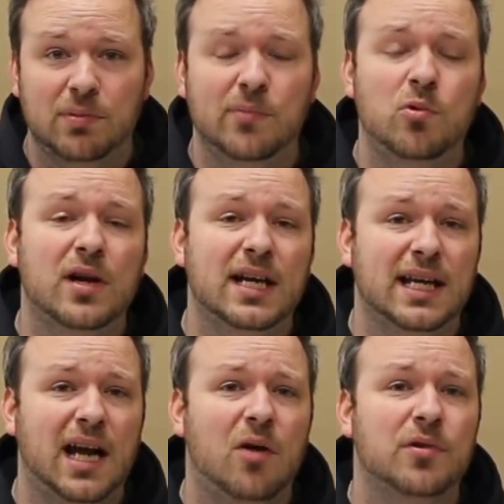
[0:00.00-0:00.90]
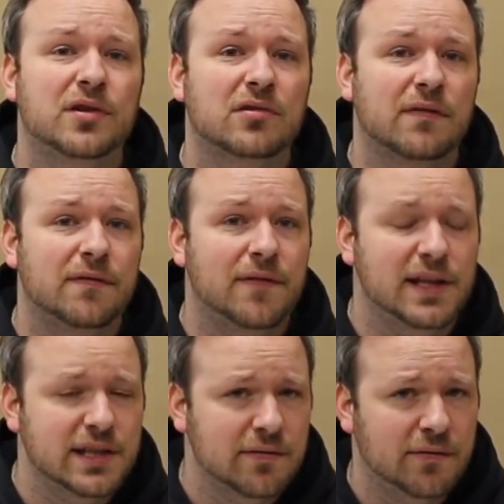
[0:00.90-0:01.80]
People want to get out with their
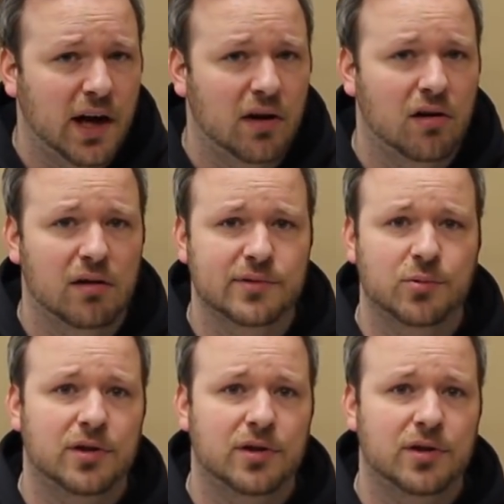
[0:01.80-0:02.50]
defensive firearms,